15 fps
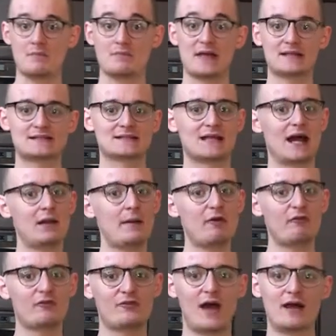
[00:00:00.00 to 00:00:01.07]
That's got
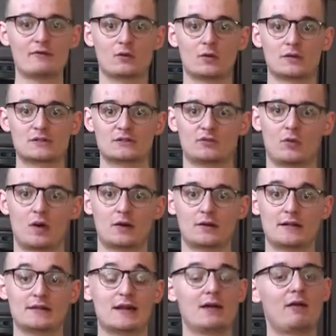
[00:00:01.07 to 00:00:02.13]
about 5 quarts of water
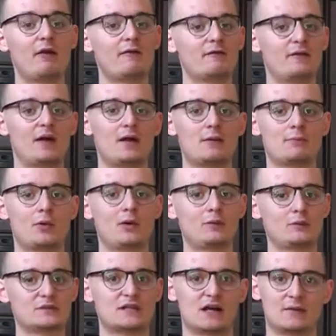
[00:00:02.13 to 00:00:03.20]
in there. Very
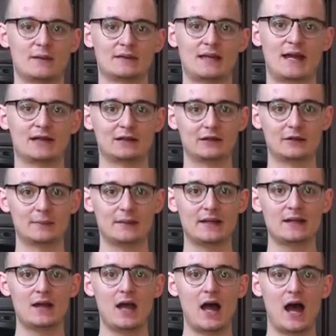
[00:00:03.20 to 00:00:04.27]
important, we'll talk about that in a little bit.